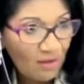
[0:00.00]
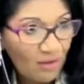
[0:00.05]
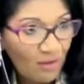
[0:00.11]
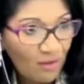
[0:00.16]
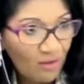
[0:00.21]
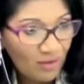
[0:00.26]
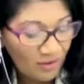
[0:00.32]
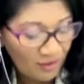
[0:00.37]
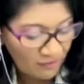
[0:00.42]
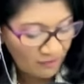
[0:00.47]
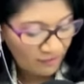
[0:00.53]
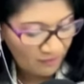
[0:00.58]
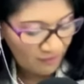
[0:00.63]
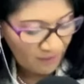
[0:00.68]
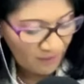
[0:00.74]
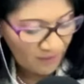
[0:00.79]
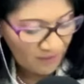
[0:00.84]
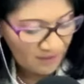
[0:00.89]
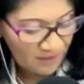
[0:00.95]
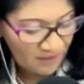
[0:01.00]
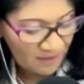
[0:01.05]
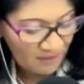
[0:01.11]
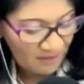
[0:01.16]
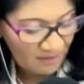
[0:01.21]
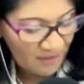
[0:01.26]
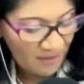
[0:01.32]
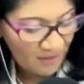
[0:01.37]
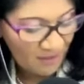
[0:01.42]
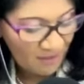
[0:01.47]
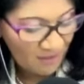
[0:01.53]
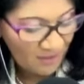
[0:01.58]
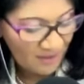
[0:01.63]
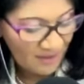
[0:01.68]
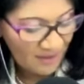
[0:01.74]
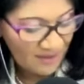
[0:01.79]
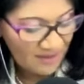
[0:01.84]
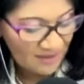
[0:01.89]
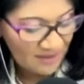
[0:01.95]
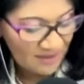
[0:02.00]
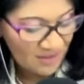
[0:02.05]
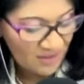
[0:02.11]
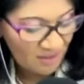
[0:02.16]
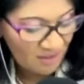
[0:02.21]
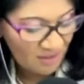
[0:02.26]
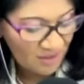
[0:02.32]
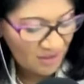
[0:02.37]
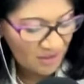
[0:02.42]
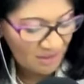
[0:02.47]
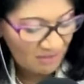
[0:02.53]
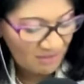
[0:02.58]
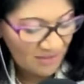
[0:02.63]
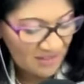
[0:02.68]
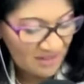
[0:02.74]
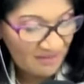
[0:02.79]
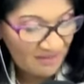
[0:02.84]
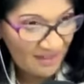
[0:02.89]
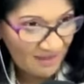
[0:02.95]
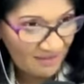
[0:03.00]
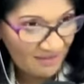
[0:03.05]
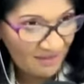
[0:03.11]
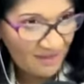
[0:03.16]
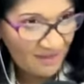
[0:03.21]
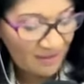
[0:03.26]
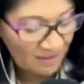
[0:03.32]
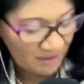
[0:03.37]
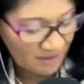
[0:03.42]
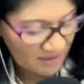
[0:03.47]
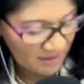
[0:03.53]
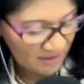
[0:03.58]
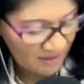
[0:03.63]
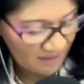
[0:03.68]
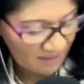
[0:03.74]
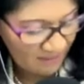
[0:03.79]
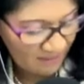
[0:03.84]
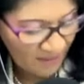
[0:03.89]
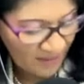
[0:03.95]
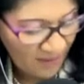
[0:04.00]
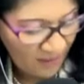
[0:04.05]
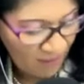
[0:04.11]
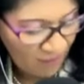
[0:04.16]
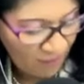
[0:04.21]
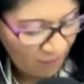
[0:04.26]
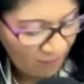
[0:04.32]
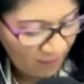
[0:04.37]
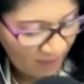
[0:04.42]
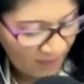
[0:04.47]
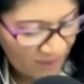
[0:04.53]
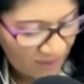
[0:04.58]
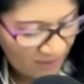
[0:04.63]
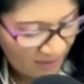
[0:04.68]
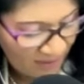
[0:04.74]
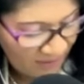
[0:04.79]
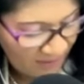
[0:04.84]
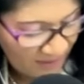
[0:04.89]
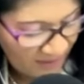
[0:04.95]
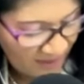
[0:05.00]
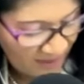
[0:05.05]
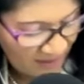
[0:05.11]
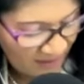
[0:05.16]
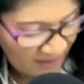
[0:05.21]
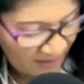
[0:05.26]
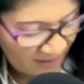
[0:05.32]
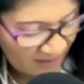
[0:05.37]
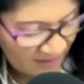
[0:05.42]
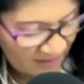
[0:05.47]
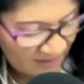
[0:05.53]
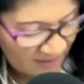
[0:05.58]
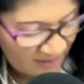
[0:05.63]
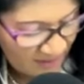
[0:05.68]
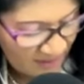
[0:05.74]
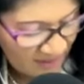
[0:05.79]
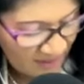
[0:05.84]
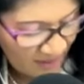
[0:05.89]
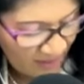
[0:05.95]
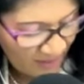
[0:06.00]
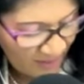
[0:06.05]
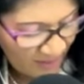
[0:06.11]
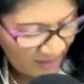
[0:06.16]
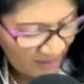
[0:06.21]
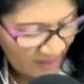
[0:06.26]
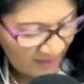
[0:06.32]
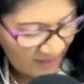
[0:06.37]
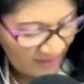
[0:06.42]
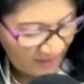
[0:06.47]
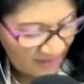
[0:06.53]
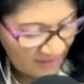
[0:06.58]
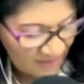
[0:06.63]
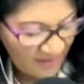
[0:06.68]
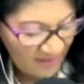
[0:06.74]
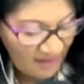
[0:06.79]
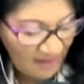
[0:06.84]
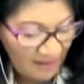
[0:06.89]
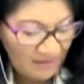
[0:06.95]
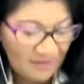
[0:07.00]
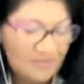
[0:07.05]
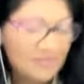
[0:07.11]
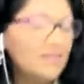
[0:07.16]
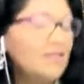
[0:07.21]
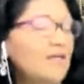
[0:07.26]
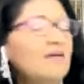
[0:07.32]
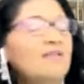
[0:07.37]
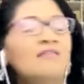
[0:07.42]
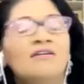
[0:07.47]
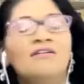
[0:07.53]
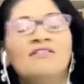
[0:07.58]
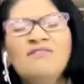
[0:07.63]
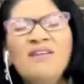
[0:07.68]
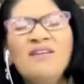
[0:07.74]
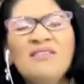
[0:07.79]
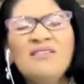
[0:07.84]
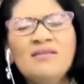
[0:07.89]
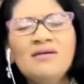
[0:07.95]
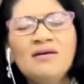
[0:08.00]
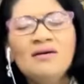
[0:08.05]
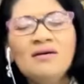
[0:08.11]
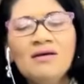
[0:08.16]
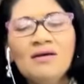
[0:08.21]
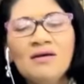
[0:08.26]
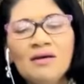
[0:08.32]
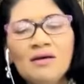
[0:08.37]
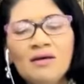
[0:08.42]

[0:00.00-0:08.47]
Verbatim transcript: go not forth. Behold, he is in the secret chambers, believe it not. For wheresoever the carcass is, there will the eagles be gathered together. Father,